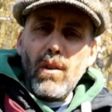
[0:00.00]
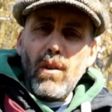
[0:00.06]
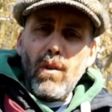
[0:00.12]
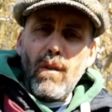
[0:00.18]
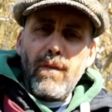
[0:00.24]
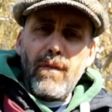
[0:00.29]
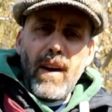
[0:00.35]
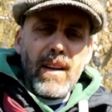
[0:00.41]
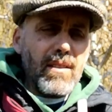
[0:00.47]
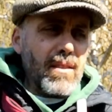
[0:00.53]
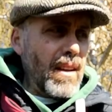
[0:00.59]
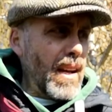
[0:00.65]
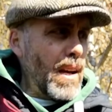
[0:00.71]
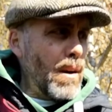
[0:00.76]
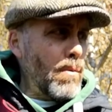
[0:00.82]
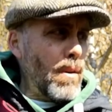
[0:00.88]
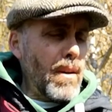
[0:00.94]
or facts are
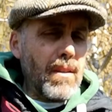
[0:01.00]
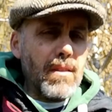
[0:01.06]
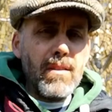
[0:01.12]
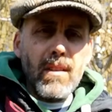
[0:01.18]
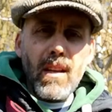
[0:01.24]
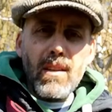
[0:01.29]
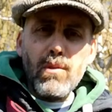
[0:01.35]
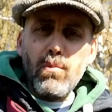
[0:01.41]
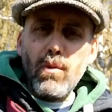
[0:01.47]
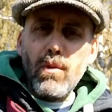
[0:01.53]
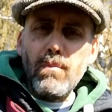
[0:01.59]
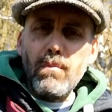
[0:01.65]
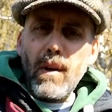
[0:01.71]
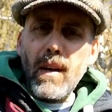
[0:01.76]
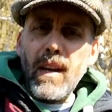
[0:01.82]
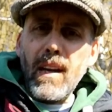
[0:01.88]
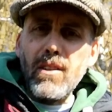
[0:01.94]
how I assess what
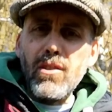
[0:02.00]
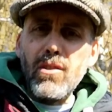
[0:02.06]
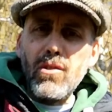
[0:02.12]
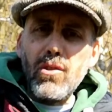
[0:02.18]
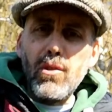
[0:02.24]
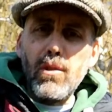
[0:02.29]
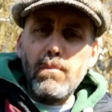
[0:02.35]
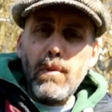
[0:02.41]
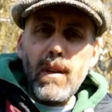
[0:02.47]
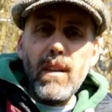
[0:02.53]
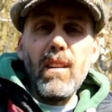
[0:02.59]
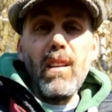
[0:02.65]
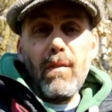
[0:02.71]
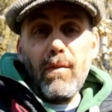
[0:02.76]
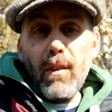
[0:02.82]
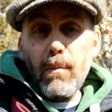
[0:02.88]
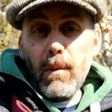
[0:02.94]
my actions should be
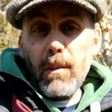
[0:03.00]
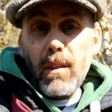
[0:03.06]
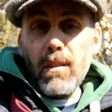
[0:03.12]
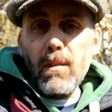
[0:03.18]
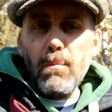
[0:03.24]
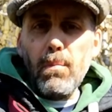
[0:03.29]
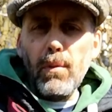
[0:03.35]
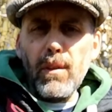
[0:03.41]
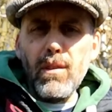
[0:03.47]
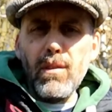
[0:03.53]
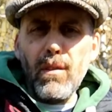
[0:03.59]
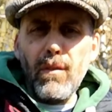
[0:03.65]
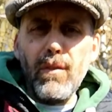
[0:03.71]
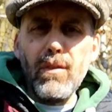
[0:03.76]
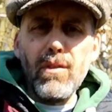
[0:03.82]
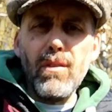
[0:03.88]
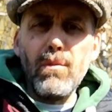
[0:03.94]
if I'm a decent police
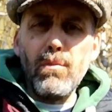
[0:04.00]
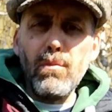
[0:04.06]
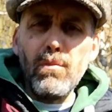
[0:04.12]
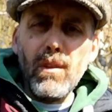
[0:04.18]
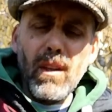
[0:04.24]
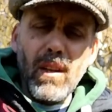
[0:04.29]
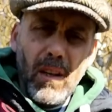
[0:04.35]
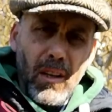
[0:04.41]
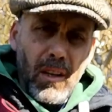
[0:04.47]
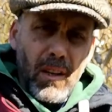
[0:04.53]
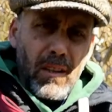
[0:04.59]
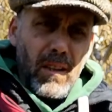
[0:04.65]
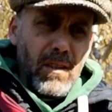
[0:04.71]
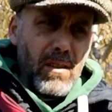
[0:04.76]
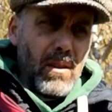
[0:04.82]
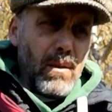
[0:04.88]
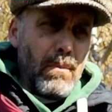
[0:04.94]
officer. And
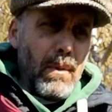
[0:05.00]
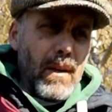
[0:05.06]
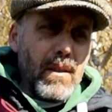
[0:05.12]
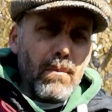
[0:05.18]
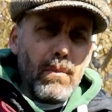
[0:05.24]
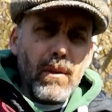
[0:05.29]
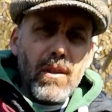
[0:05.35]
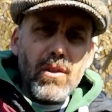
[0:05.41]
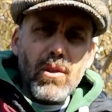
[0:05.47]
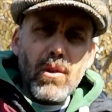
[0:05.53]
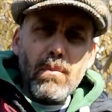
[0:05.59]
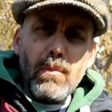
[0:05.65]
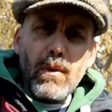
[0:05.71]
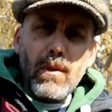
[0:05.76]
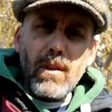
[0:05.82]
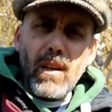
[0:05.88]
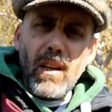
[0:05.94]
that's a debatable issue,
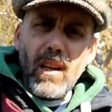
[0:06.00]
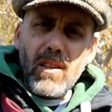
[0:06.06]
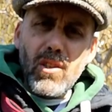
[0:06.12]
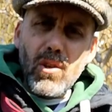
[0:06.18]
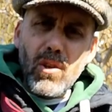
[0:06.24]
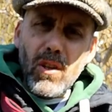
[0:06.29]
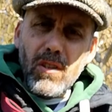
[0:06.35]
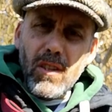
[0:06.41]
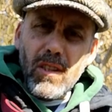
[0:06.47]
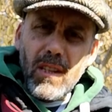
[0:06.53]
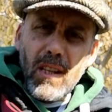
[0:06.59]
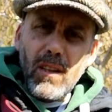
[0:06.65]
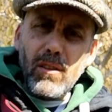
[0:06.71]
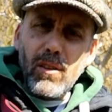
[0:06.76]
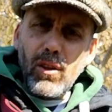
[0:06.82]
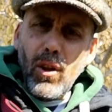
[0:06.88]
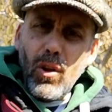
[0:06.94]
but as you can see,
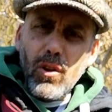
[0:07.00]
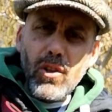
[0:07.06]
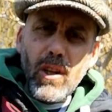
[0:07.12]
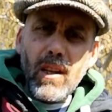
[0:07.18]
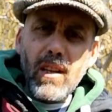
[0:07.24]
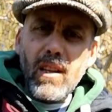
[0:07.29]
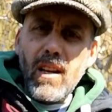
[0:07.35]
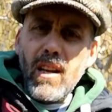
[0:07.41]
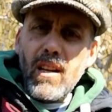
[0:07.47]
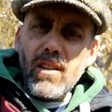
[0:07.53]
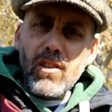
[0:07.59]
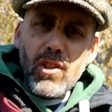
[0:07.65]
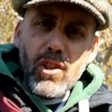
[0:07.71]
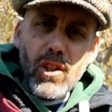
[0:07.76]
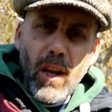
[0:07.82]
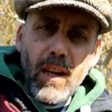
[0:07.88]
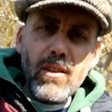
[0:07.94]
logic
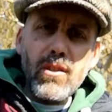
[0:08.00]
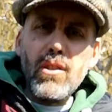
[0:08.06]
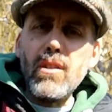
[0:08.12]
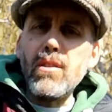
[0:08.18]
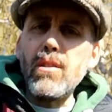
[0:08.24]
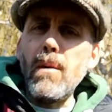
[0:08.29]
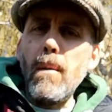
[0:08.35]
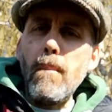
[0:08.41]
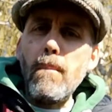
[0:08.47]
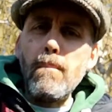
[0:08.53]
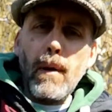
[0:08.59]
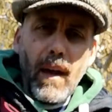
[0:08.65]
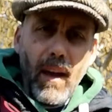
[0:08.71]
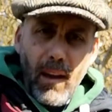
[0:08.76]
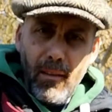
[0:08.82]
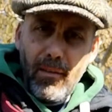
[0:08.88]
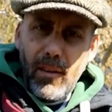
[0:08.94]
changes
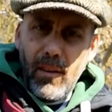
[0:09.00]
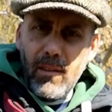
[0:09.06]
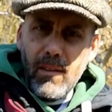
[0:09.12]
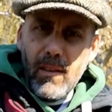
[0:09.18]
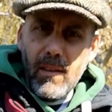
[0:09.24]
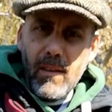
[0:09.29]
behavior.